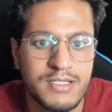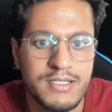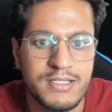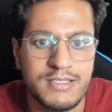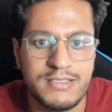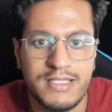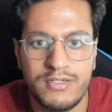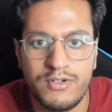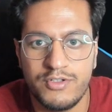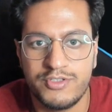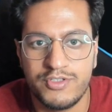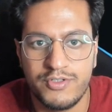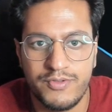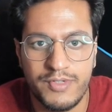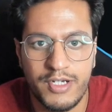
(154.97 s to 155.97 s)
Then
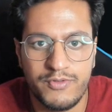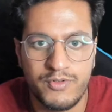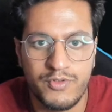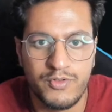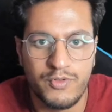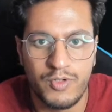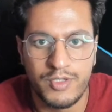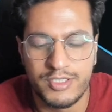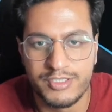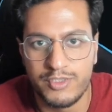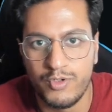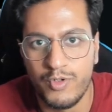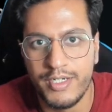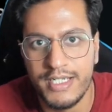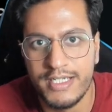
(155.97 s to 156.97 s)
also we have to know what is
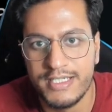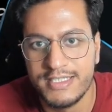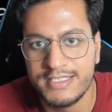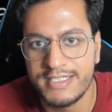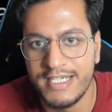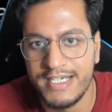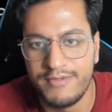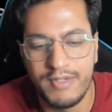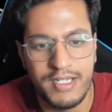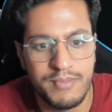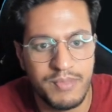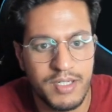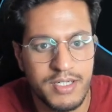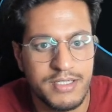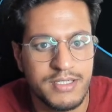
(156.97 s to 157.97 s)
CoreDNS gateway
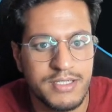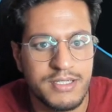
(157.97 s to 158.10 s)
API.